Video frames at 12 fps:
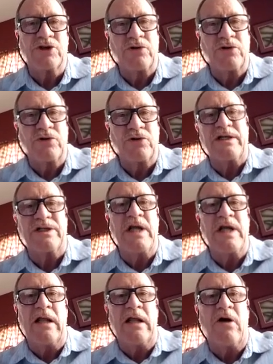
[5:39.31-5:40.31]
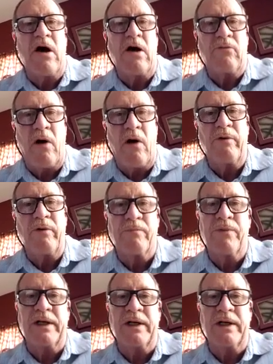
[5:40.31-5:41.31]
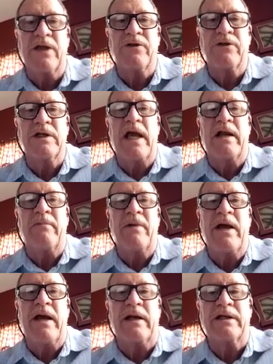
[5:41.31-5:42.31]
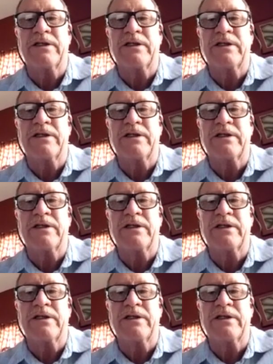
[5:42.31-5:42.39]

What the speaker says: scratch dialogue while we were putting together the animatics.